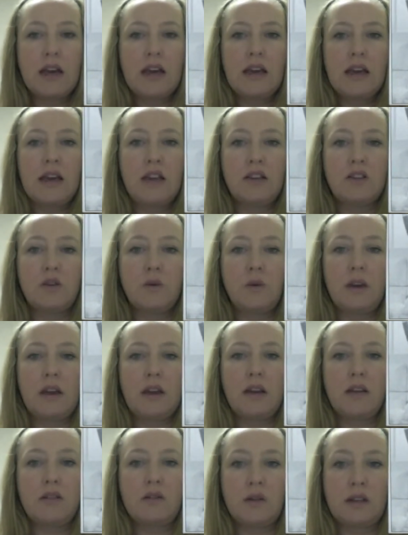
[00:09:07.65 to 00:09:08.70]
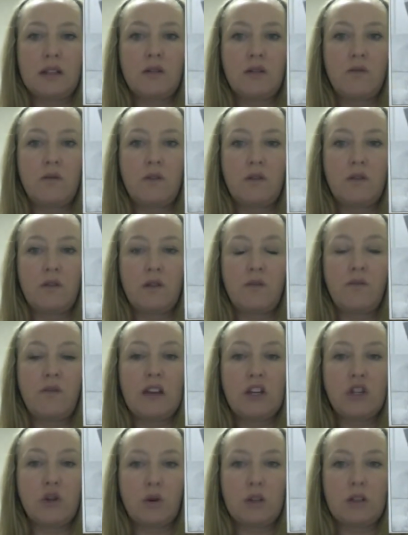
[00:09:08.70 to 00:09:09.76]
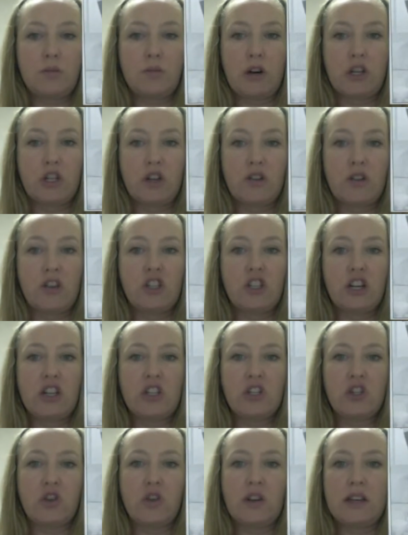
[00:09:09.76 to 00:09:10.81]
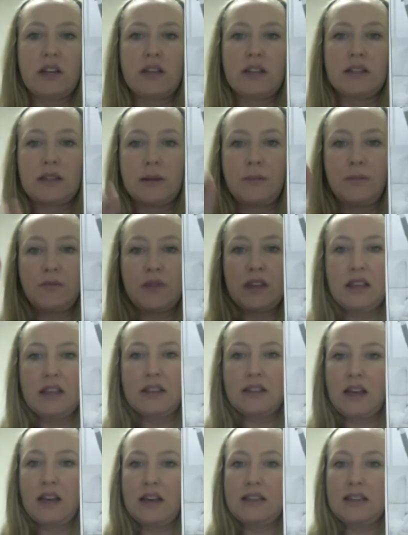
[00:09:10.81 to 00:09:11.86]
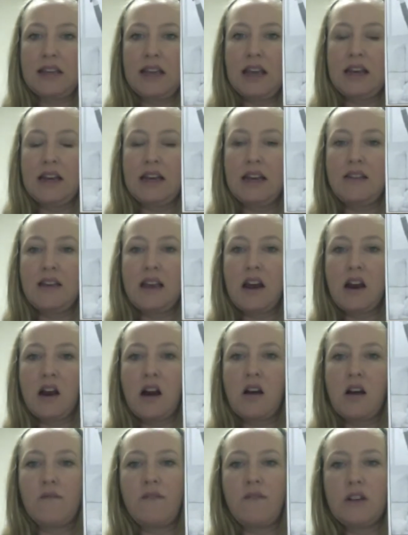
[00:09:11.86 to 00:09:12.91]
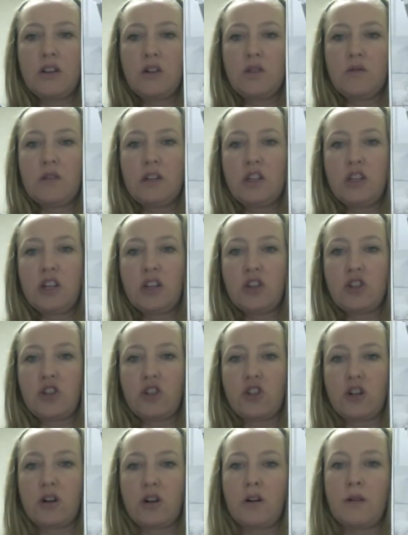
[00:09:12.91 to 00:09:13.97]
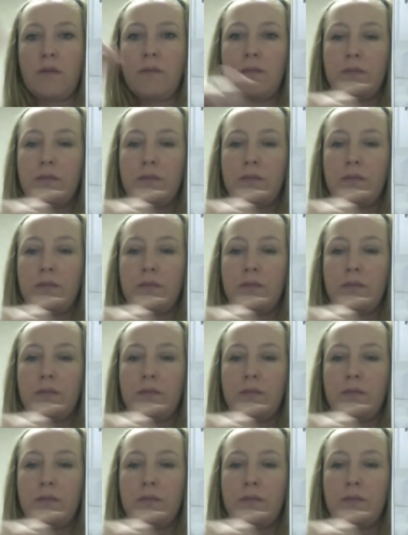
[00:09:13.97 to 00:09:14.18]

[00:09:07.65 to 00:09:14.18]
He's doing, so that's the facial expression. The gesture is he's got his hand in the air, a victory gesture.